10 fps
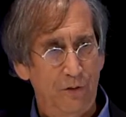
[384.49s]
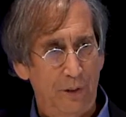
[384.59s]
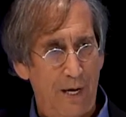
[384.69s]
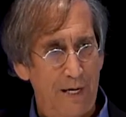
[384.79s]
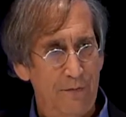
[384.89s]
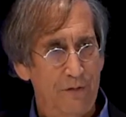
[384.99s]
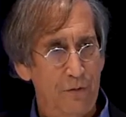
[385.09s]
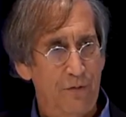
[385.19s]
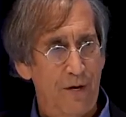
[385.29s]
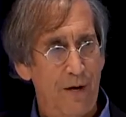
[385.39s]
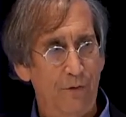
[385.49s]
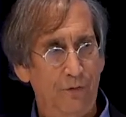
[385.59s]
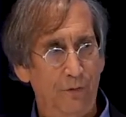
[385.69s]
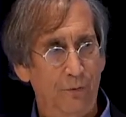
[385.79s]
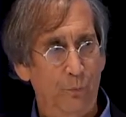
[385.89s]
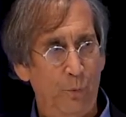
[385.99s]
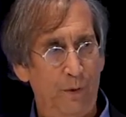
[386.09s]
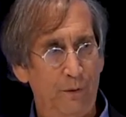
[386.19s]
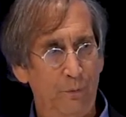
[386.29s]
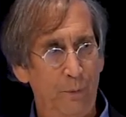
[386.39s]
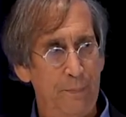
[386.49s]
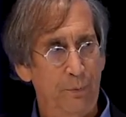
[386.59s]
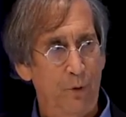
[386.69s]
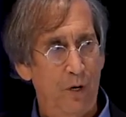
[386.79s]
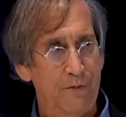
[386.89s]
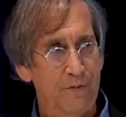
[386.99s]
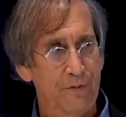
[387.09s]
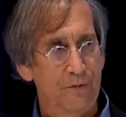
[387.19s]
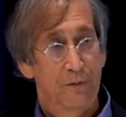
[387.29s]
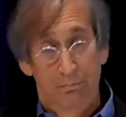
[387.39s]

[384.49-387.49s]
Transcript: July of 2000, where we brought